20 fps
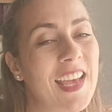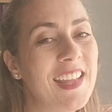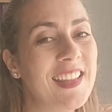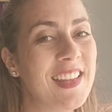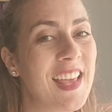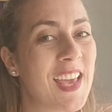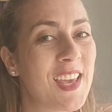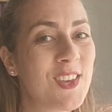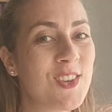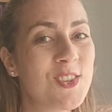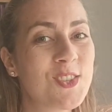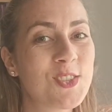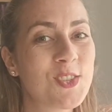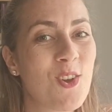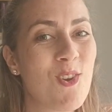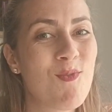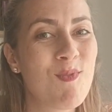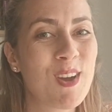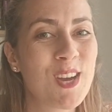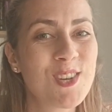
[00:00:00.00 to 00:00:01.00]
Thank you
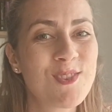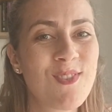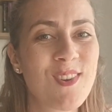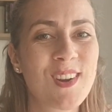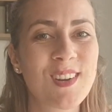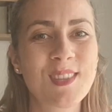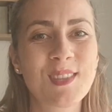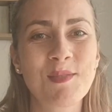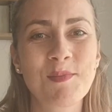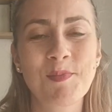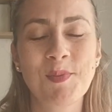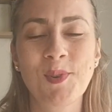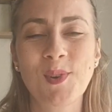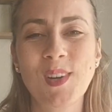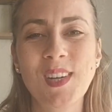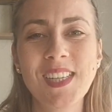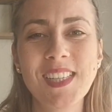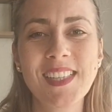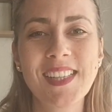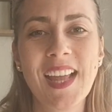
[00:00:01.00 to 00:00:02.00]
so much for your
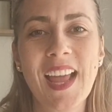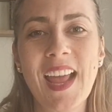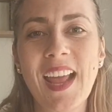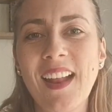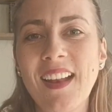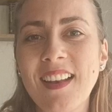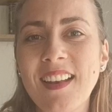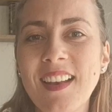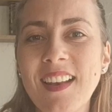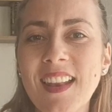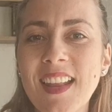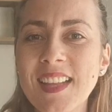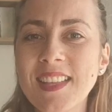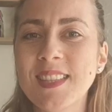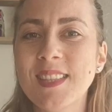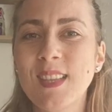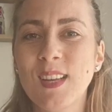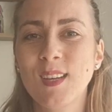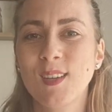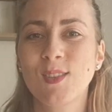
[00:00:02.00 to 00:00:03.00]
support, and let's
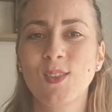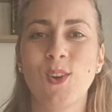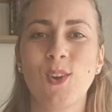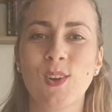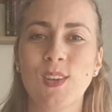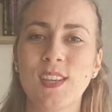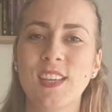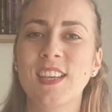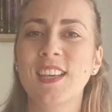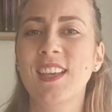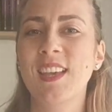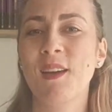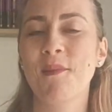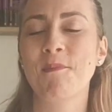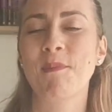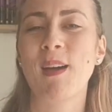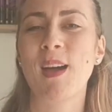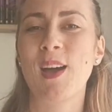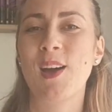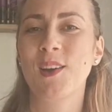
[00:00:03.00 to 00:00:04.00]
start talking
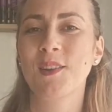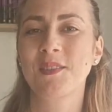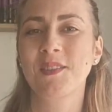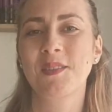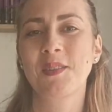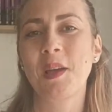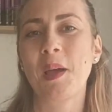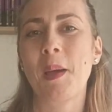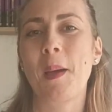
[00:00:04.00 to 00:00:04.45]
about